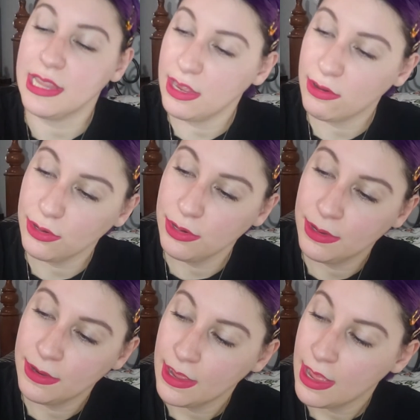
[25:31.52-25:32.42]
there.
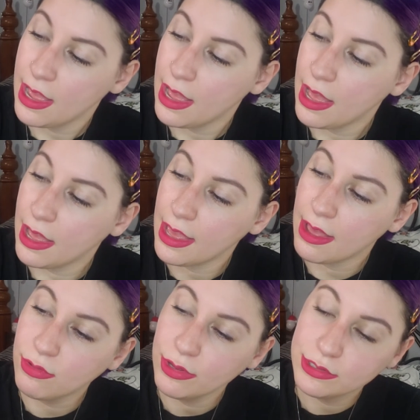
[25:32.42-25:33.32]
I
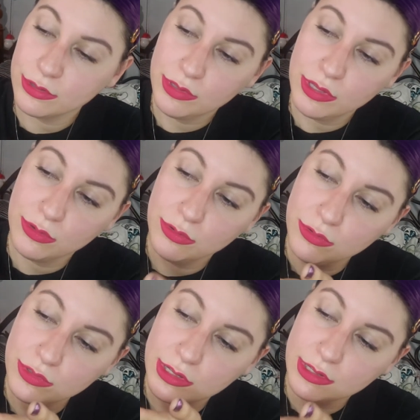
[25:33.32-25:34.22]
have also
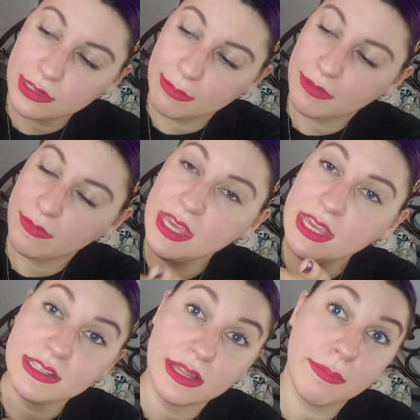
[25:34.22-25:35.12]
used some of
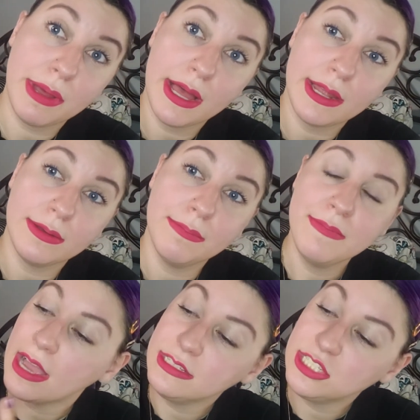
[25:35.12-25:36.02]
these on the
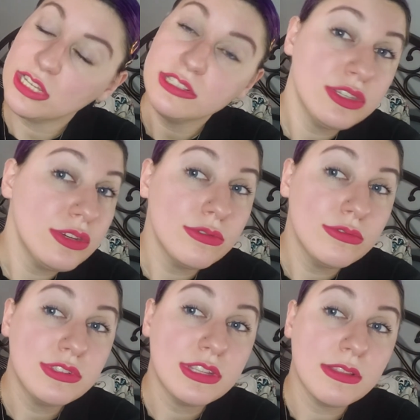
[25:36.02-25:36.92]
bottom. I just
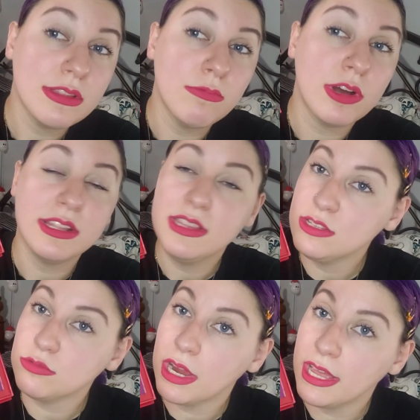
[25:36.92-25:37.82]
used one of
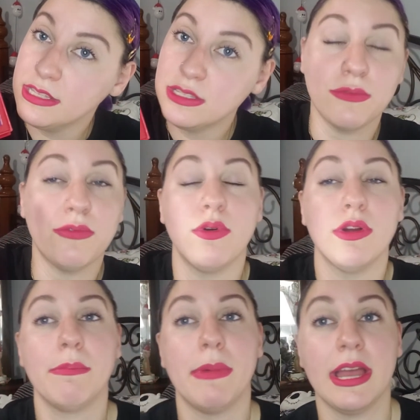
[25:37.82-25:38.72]
these reds
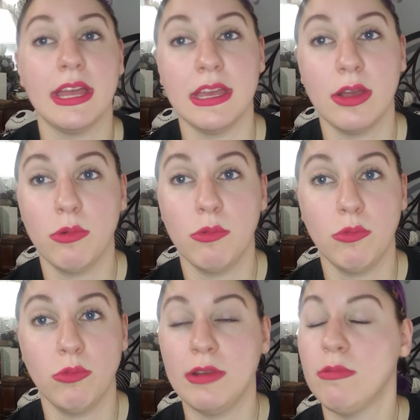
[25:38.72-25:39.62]
for my
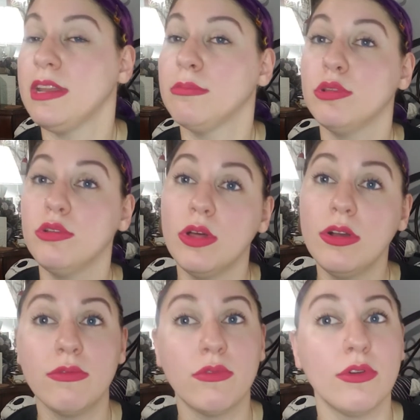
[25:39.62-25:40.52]
red, white, and blue
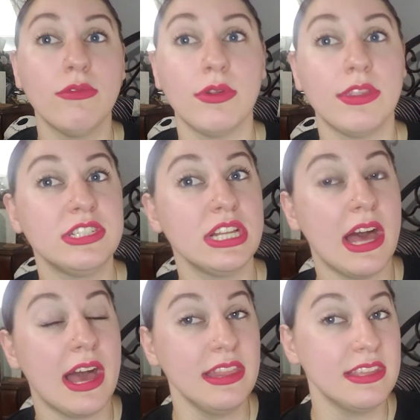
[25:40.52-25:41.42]
look for 4th of
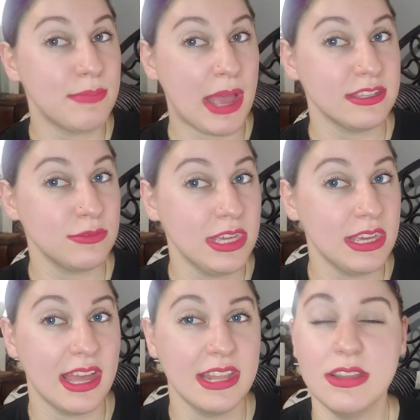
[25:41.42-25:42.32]
July this past
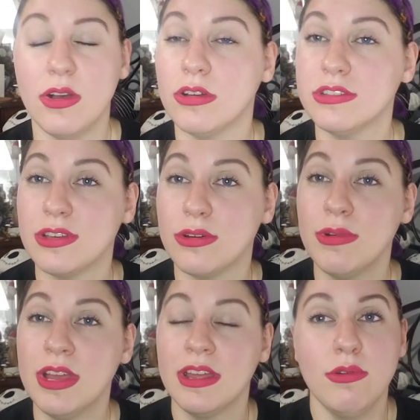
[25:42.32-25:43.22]
weekend.
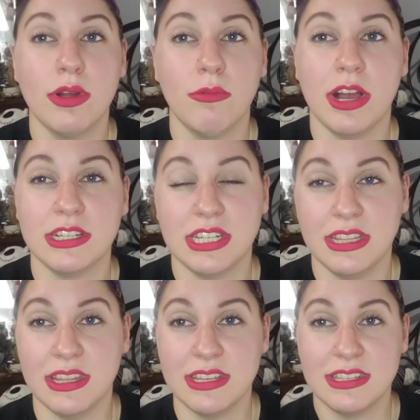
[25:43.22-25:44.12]
Also, if you are
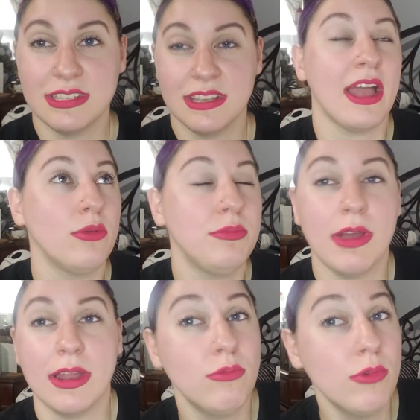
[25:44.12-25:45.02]
watching this, I hope
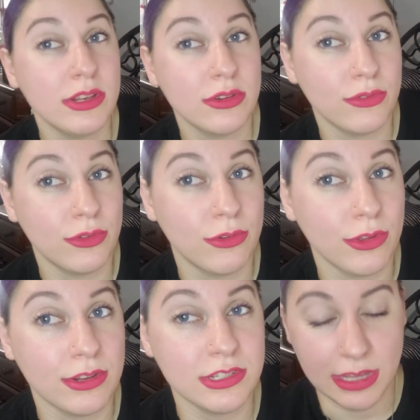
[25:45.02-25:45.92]
you had a wonderful
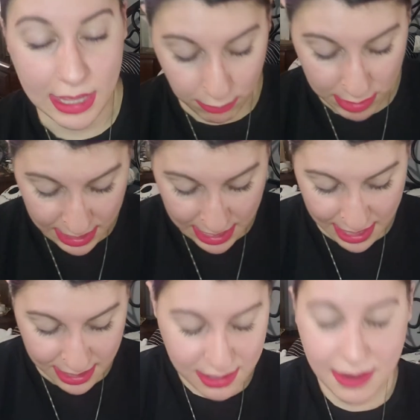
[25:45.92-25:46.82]
4th of July
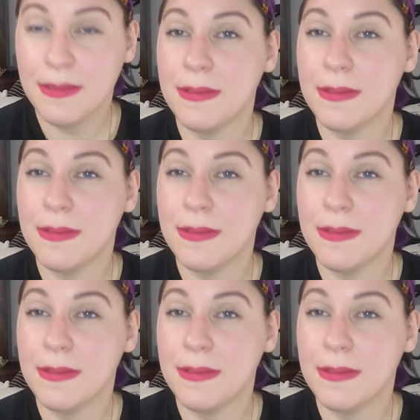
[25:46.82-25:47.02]
weekend.